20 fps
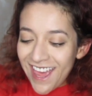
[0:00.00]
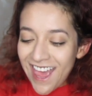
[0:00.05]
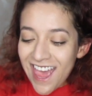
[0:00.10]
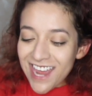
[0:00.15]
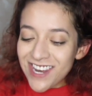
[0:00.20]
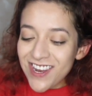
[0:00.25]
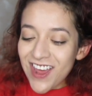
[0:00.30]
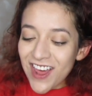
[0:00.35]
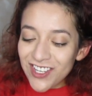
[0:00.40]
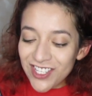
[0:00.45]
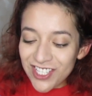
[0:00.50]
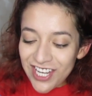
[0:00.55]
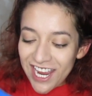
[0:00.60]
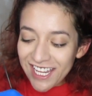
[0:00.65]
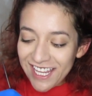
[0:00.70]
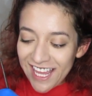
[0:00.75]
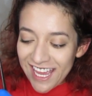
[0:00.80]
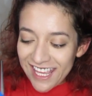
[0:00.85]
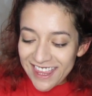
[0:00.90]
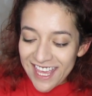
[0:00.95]
and not
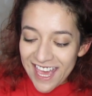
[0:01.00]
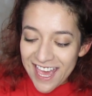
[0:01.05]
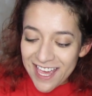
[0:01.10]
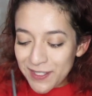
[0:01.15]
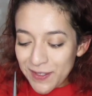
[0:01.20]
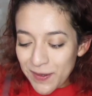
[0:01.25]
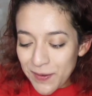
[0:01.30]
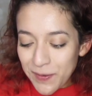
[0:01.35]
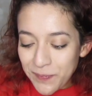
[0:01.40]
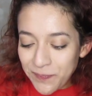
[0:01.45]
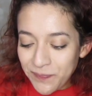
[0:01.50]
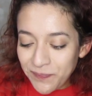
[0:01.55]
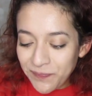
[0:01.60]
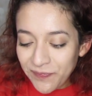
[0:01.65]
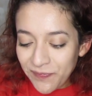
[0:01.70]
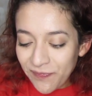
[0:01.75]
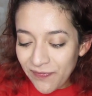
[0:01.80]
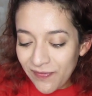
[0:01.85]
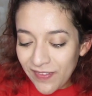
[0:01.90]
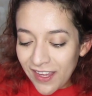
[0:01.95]
shake like that. So
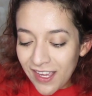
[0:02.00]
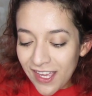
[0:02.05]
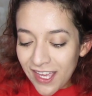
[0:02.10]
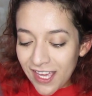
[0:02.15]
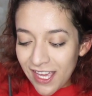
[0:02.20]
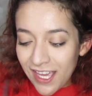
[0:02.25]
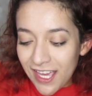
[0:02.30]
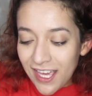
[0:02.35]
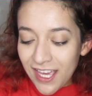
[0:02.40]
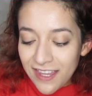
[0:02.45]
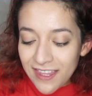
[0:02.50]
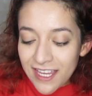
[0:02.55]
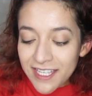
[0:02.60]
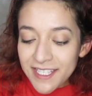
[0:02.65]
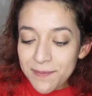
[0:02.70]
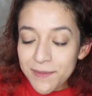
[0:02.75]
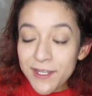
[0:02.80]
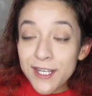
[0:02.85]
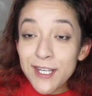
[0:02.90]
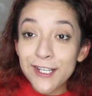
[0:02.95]
that's
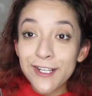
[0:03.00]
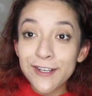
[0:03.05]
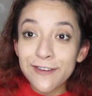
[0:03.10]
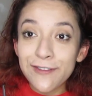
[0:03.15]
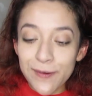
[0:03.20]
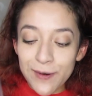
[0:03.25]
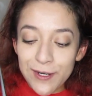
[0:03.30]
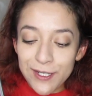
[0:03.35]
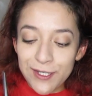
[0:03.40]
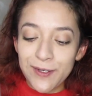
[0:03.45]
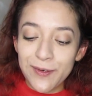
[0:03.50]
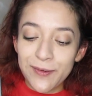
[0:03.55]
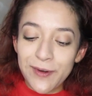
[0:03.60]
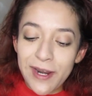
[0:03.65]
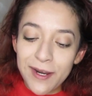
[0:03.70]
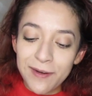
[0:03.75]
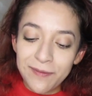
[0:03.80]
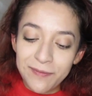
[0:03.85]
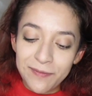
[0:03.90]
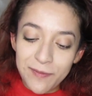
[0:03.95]
something to look forward to,
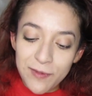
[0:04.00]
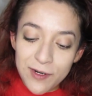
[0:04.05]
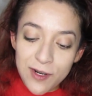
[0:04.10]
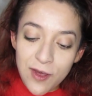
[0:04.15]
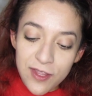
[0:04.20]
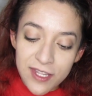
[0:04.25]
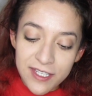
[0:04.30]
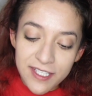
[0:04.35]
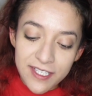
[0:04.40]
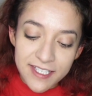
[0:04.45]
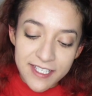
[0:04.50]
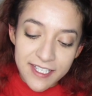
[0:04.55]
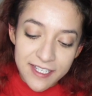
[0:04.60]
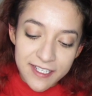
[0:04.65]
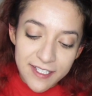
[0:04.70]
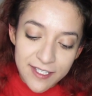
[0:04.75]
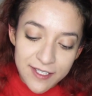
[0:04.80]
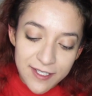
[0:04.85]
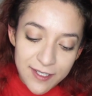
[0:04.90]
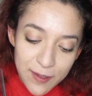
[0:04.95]
right, when all this is
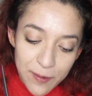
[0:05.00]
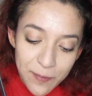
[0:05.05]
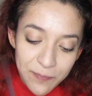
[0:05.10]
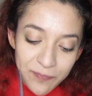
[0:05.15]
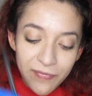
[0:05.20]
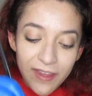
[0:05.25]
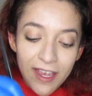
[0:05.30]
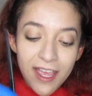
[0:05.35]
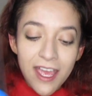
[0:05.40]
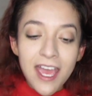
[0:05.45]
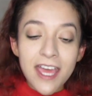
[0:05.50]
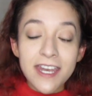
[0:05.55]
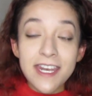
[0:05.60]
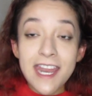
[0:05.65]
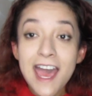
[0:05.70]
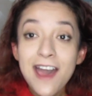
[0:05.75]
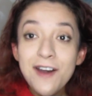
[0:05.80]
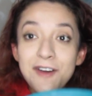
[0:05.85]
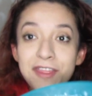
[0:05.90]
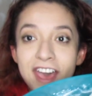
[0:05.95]
done. So
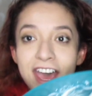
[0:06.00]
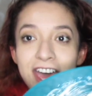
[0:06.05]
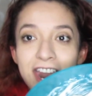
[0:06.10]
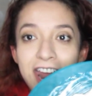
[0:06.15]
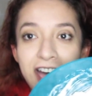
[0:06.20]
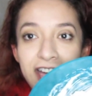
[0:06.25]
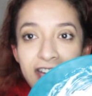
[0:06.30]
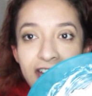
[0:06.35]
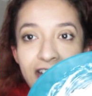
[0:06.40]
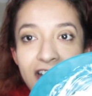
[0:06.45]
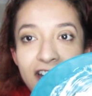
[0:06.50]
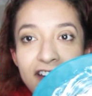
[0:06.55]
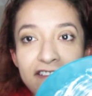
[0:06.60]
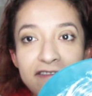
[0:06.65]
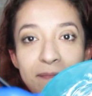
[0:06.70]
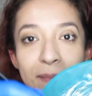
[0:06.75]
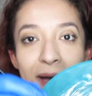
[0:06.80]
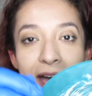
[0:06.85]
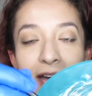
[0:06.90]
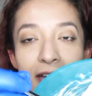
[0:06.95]
now that I
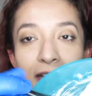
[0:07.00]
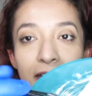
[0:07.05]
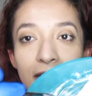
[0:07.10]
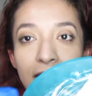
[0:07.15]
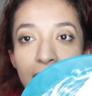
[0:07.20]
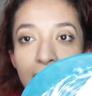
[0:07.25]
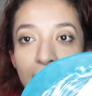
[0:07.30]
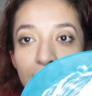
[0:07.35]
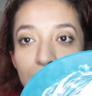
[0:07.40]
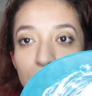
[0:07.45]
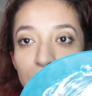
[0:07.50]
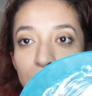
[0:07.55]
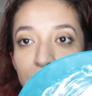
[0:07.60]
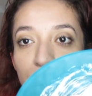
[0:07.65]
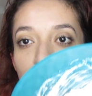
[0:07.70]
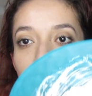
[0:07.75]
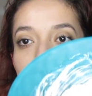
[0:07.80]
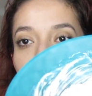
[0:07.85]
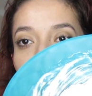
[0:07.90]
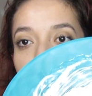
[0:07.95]
have my
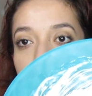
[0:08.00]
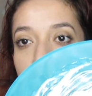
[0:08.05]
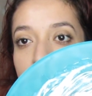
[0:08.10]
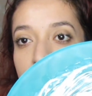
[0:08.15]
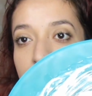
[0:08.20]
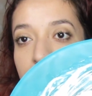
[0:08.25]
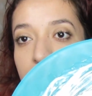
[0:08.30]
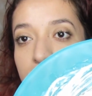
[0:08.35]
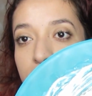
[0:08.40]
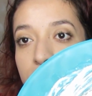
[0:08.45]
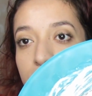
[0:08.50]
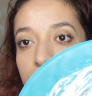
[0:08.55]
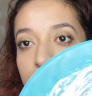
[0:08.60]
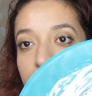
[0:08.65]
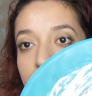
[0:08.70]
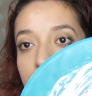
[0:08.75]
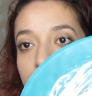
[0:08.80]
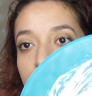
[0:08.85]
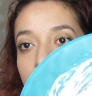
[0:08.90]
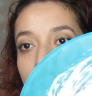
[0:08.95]
cream going right here,